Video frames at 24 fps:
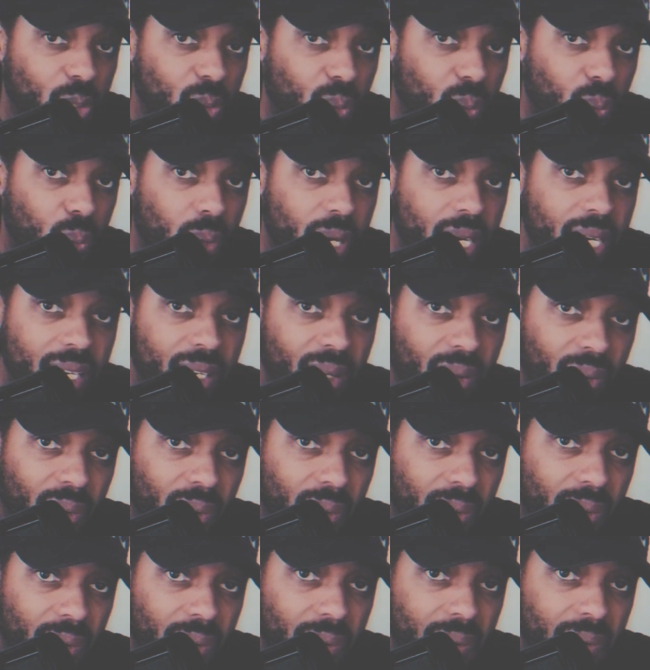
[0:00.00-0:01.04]
you will,
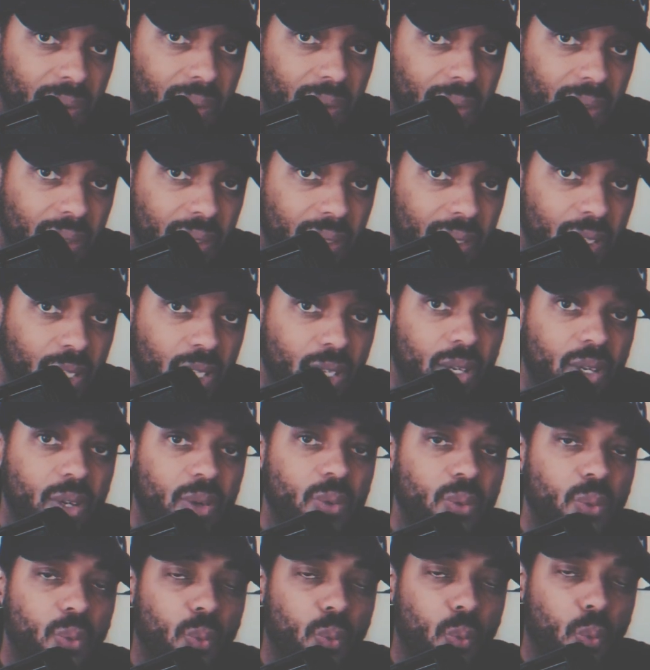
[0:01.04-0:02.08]

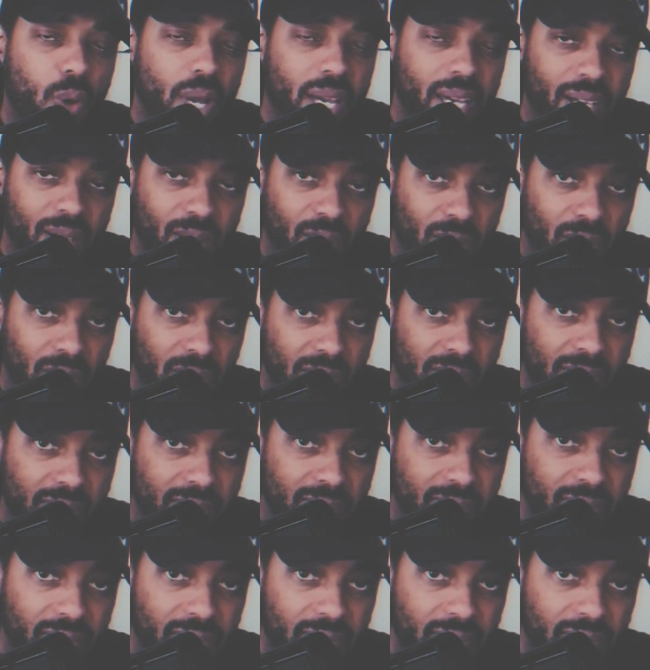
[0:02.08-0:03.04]
will